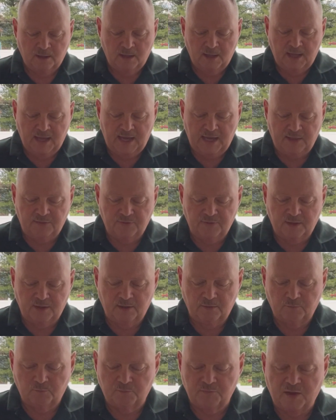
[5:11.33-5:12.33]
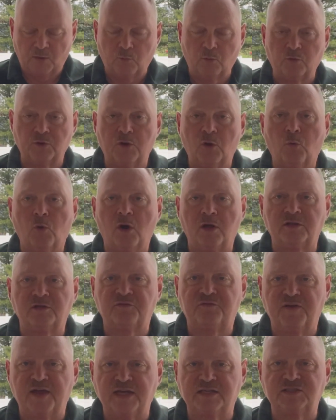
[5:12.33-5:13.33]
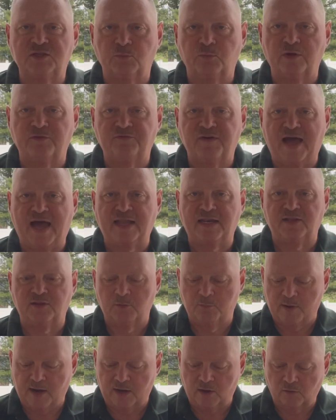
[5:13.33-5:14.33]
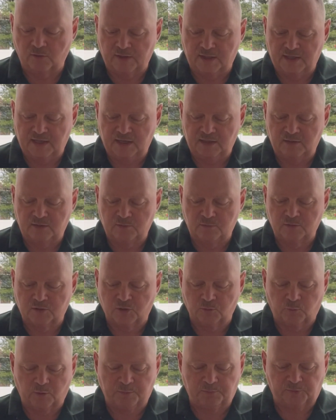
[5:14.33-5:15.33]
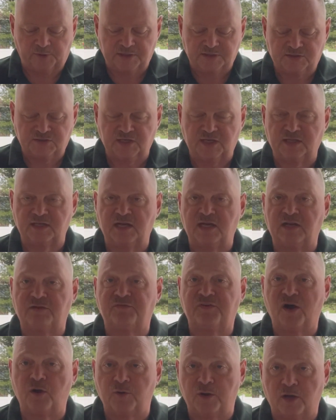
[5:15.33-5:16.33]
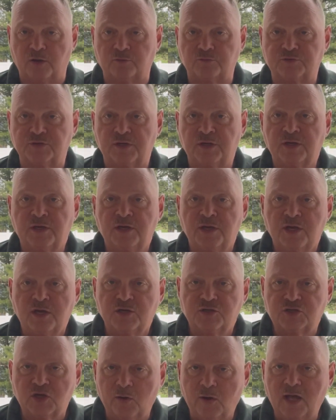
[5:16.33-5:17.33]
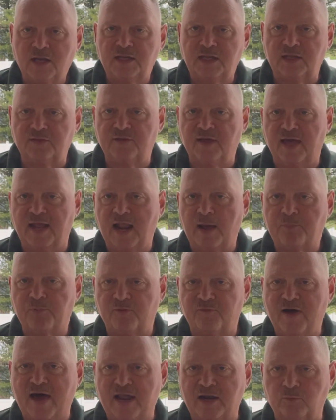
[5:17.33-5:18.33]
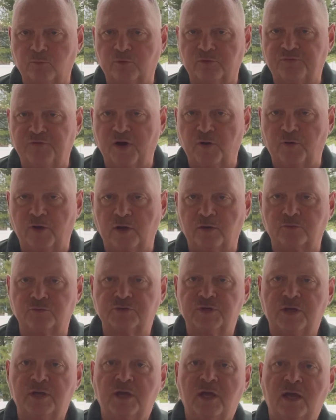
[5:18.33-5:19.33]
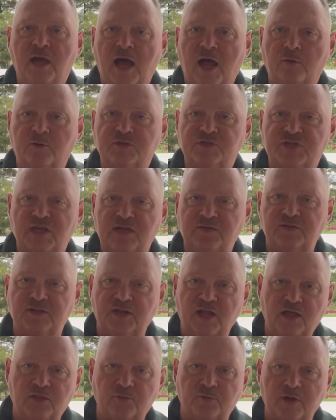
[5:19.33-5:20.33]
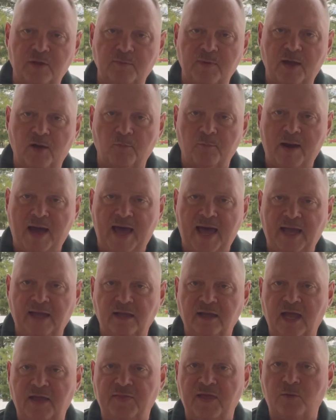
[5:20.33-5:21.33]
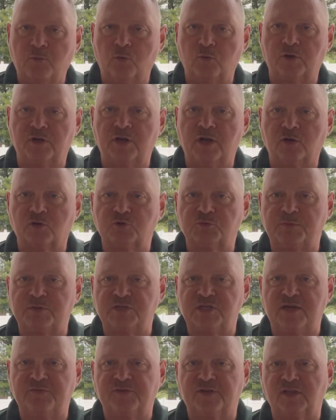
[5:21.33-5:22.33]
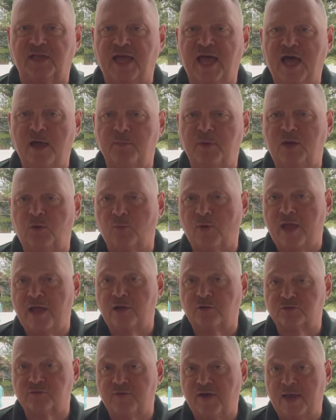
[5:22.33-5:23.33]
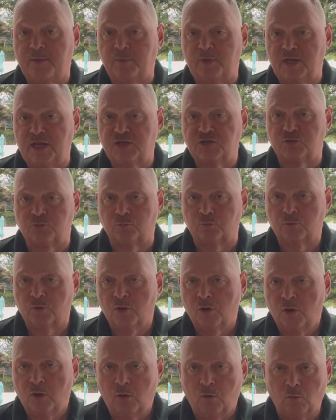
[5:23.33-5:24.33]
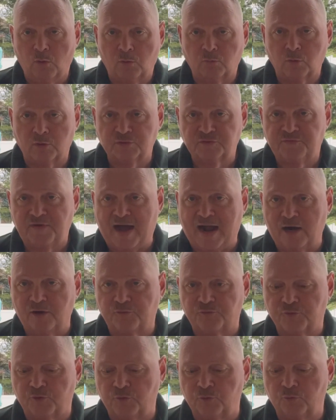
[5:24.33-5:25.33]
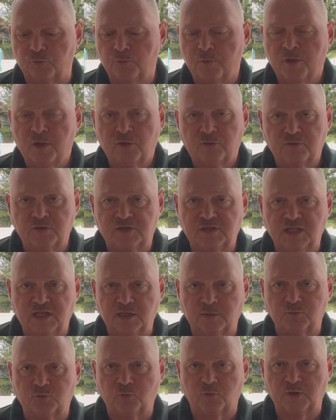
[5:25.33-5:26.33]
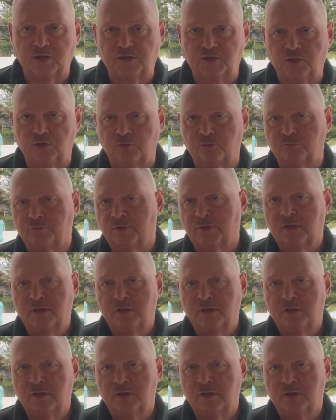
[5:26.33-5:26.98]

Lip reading: And they want to know what defects did we find in the barrel, and could we please send any photos? So I did that. I provided them with photos. I received another email back, and they wanted to know specifically how many rounds of ammunition was fired through the TM22.